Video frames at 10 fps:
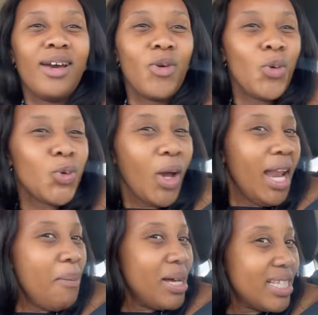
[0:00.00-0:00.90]
Google,
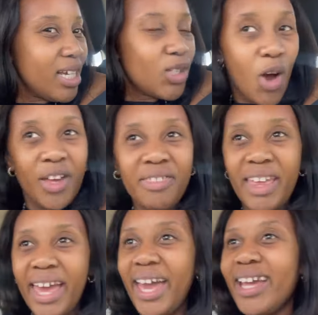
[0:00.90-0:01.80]
I'm a TikTok in the
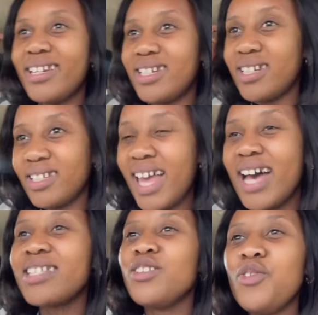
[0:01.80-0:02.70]
head, they're
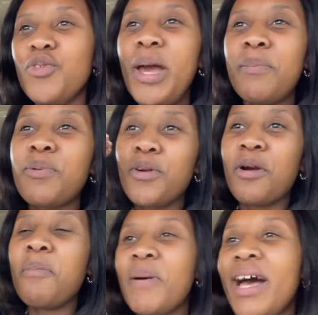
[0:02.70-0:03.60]
asking you a
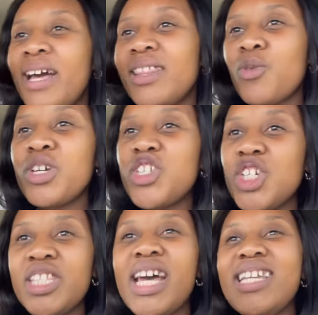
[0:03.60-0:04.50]
proper
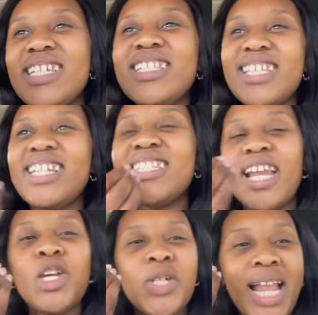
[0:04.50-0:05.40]
question that needs an
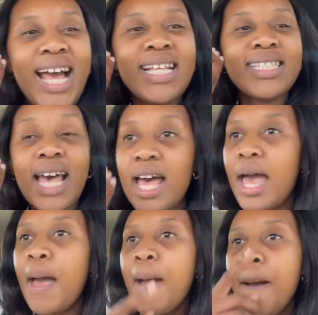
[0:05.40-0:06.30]
intellectual answer.
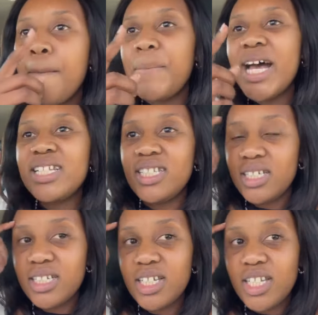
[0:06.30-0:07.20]

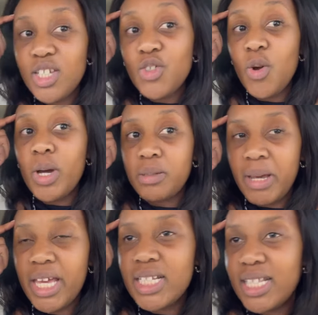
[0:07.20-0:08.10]
But you know what my
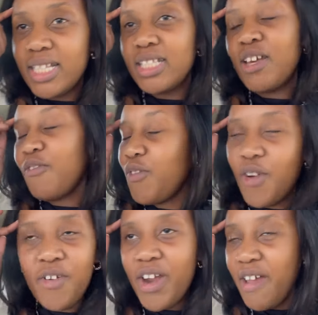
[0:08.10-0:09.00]
head says?
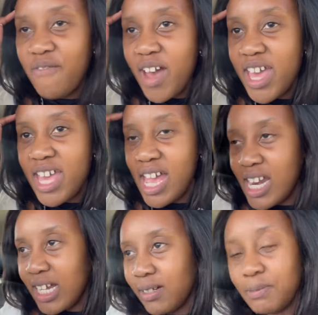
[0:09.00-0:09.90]
Forever,
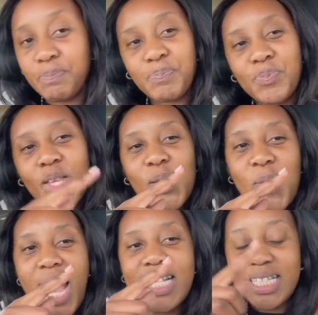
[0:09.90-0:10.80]
Yena. You
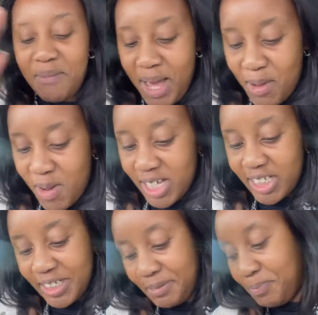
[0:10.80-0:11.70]
answer my
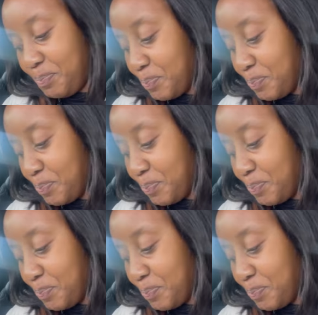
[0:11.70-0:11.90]
question.